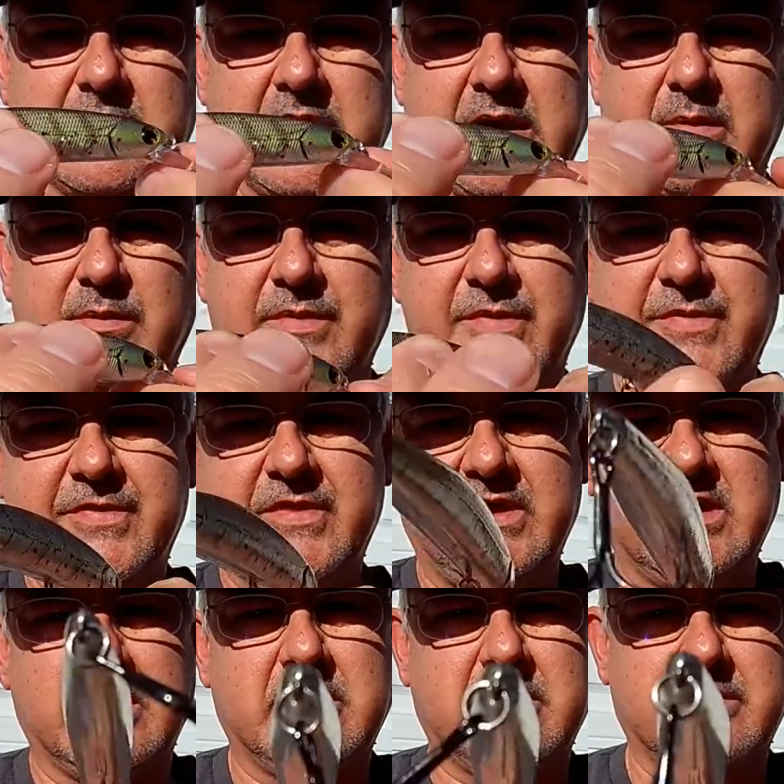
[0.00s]
I would
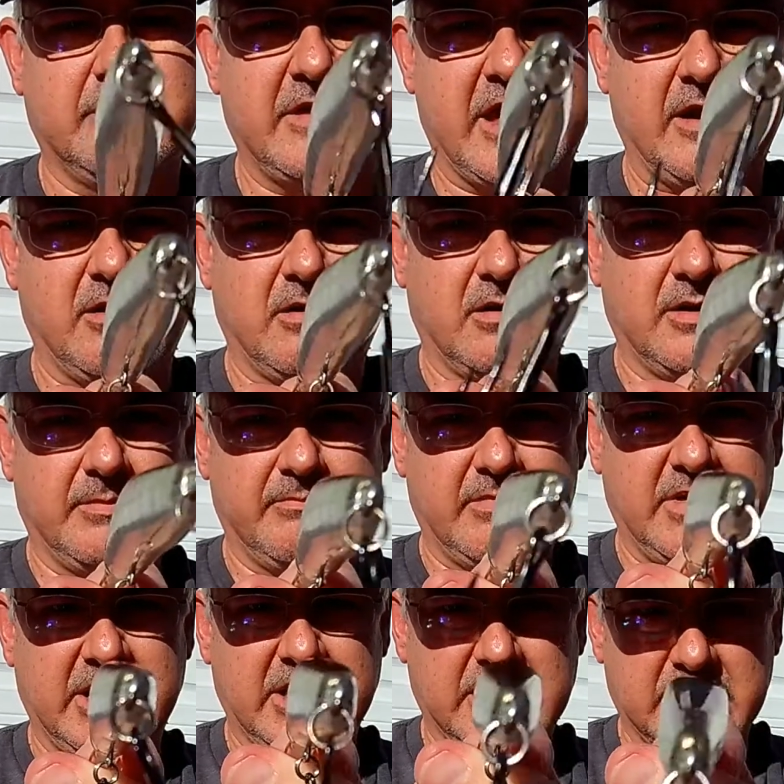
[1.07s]
think that ought to
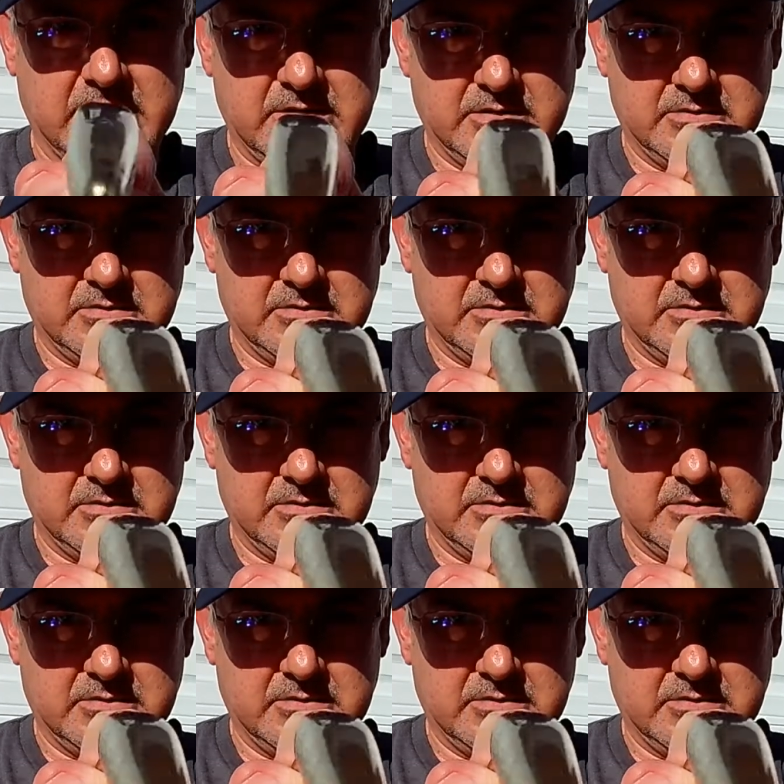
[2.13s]
make it